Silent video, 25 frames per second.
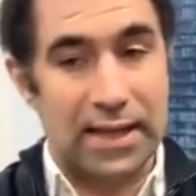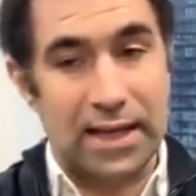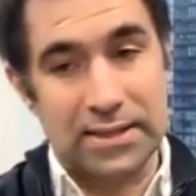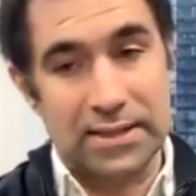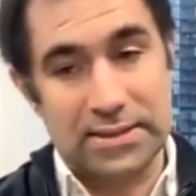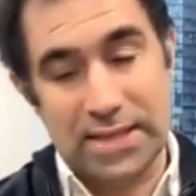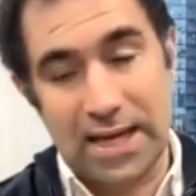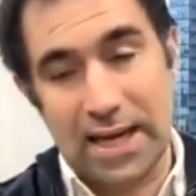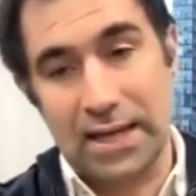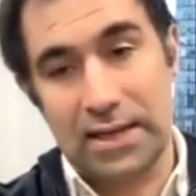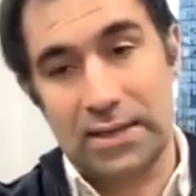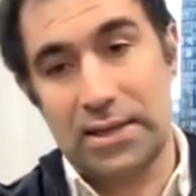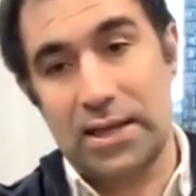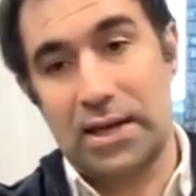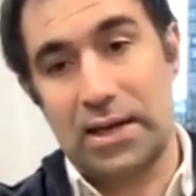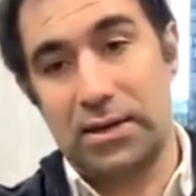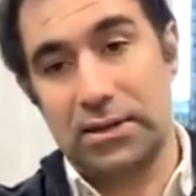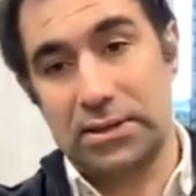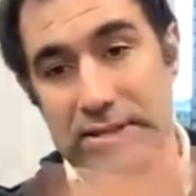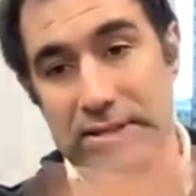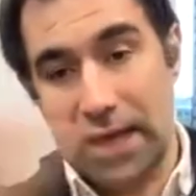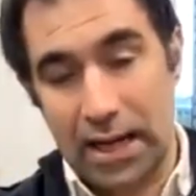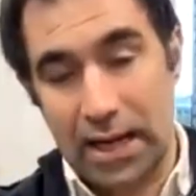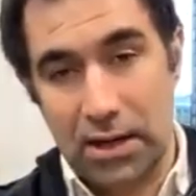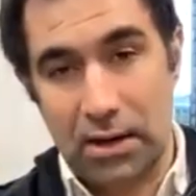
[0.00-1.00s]
They take their
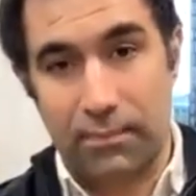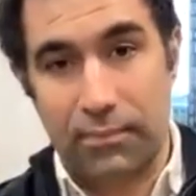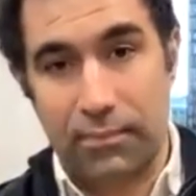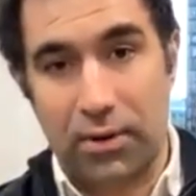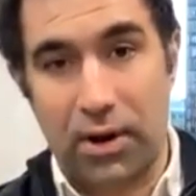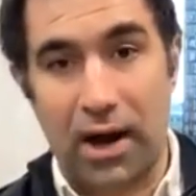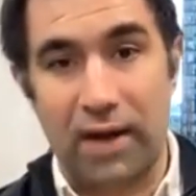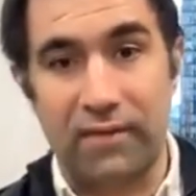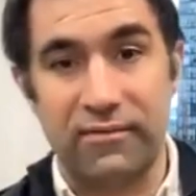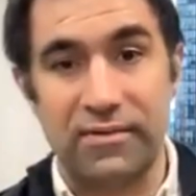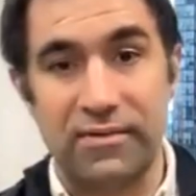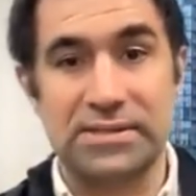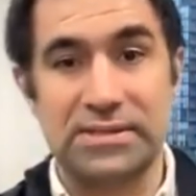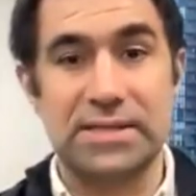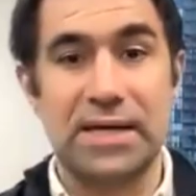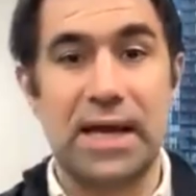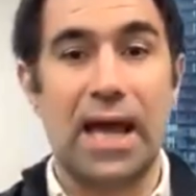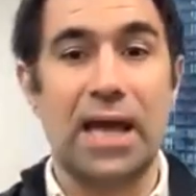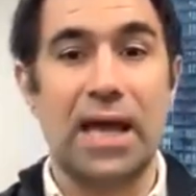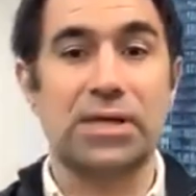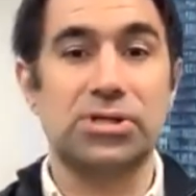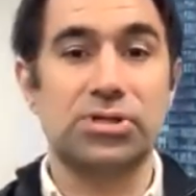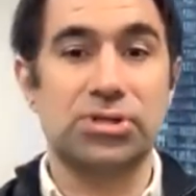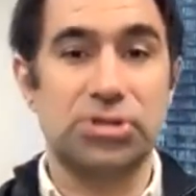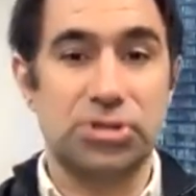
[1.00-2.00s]
data privacy
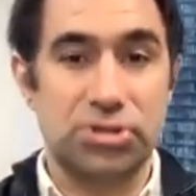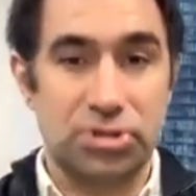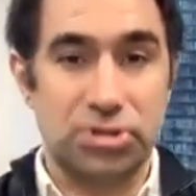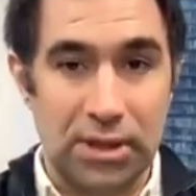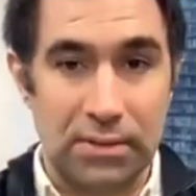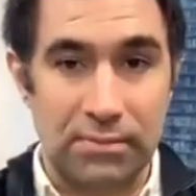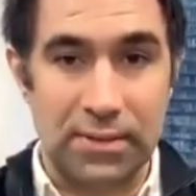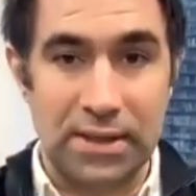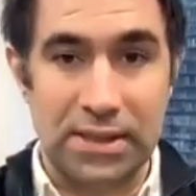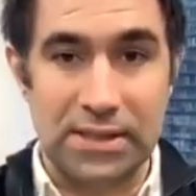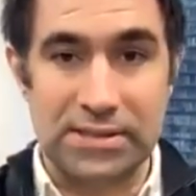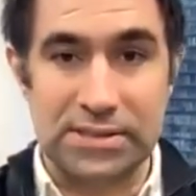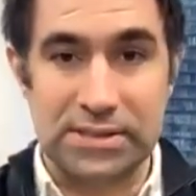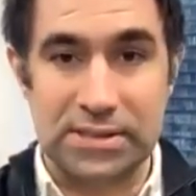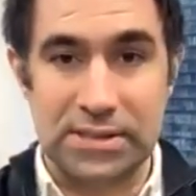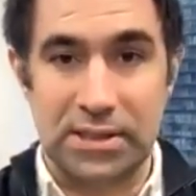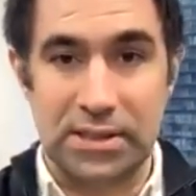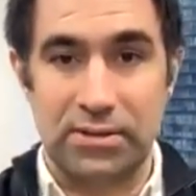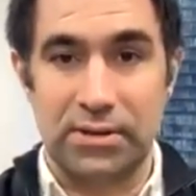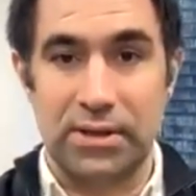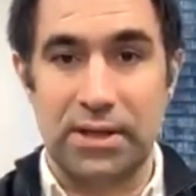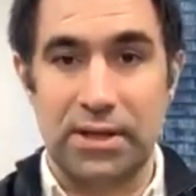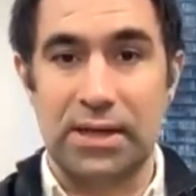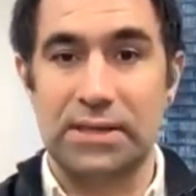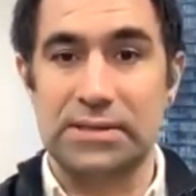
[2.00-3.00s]
extremely
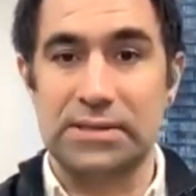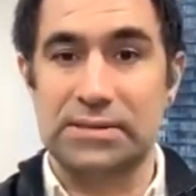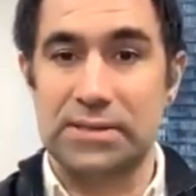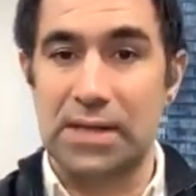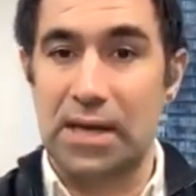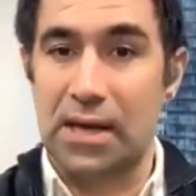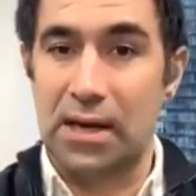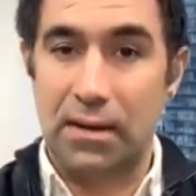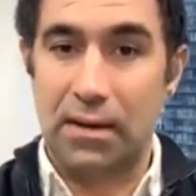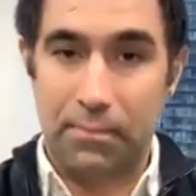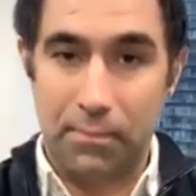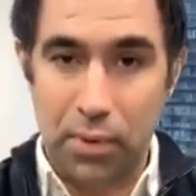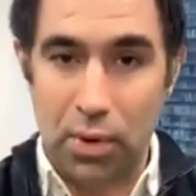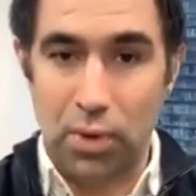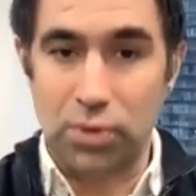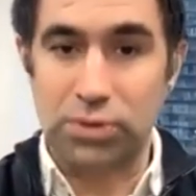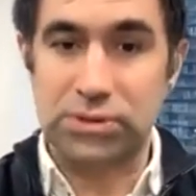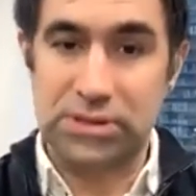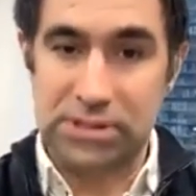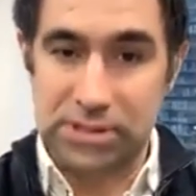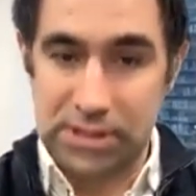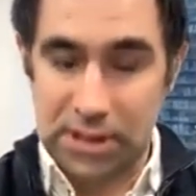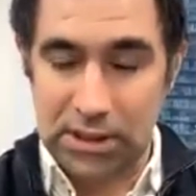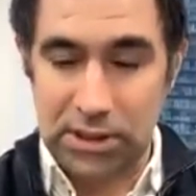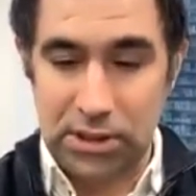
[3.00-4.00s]
serious,
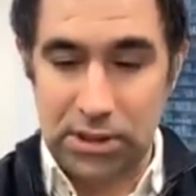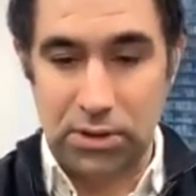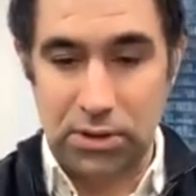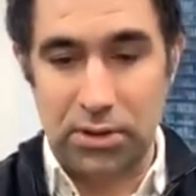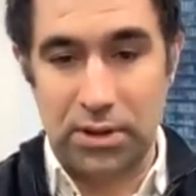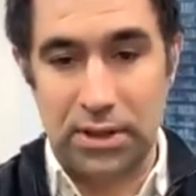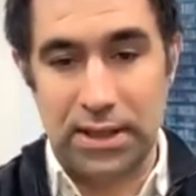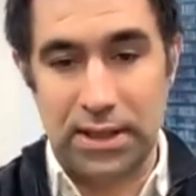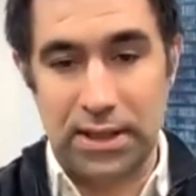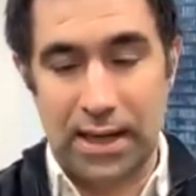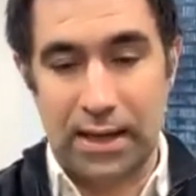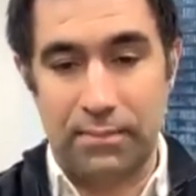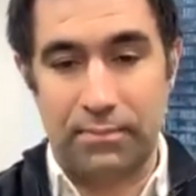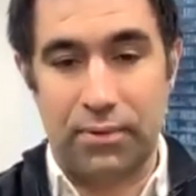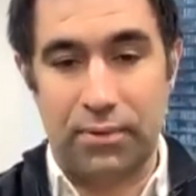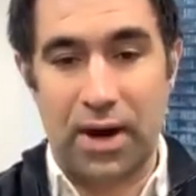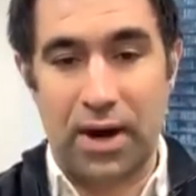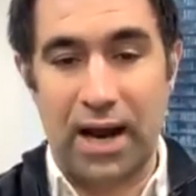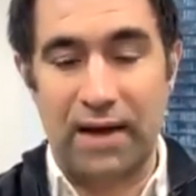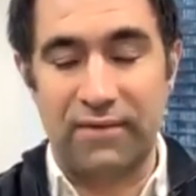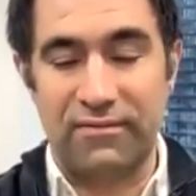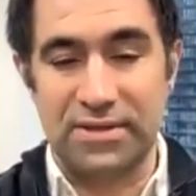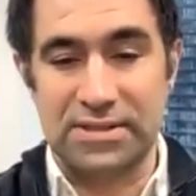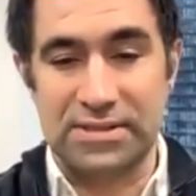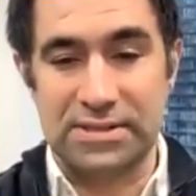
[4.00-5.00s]
both security and
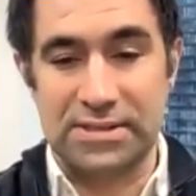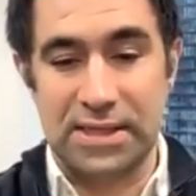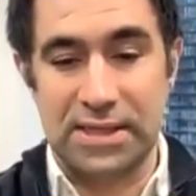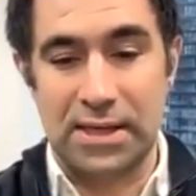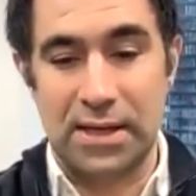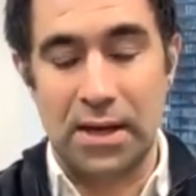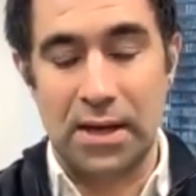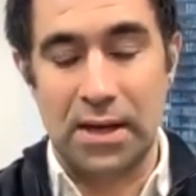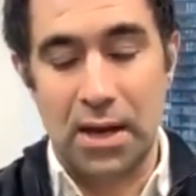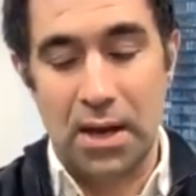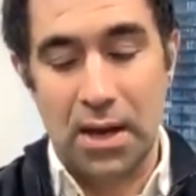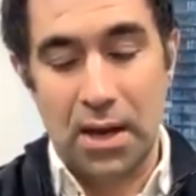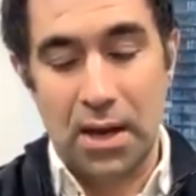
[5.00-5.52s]
privacy.